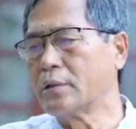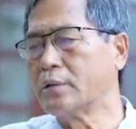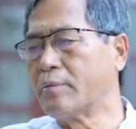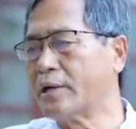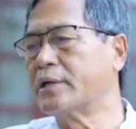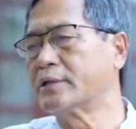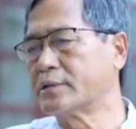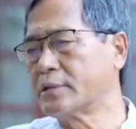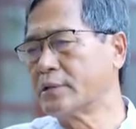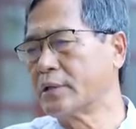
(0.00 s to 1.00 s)
divided.
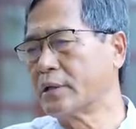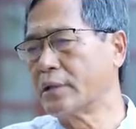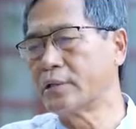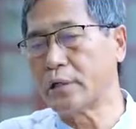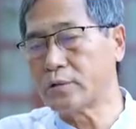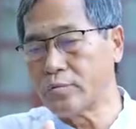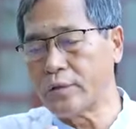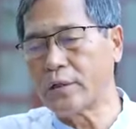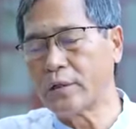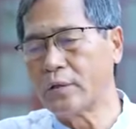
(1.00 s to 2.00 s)
And that
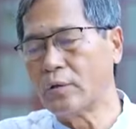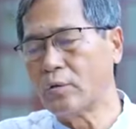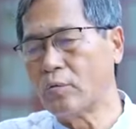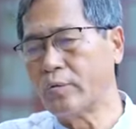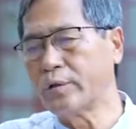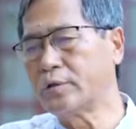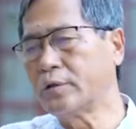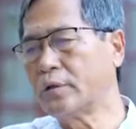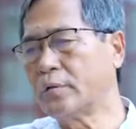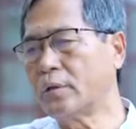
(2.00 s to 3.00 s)
way, with
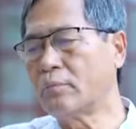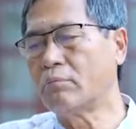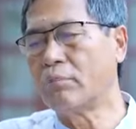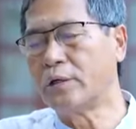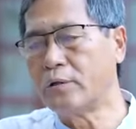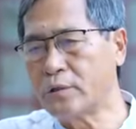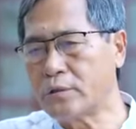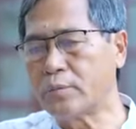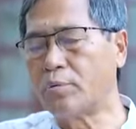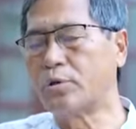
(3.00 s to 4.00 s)
the
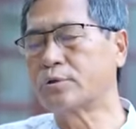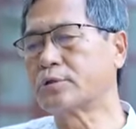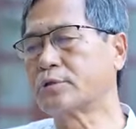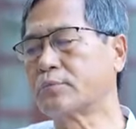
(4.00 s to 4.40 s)
minority vote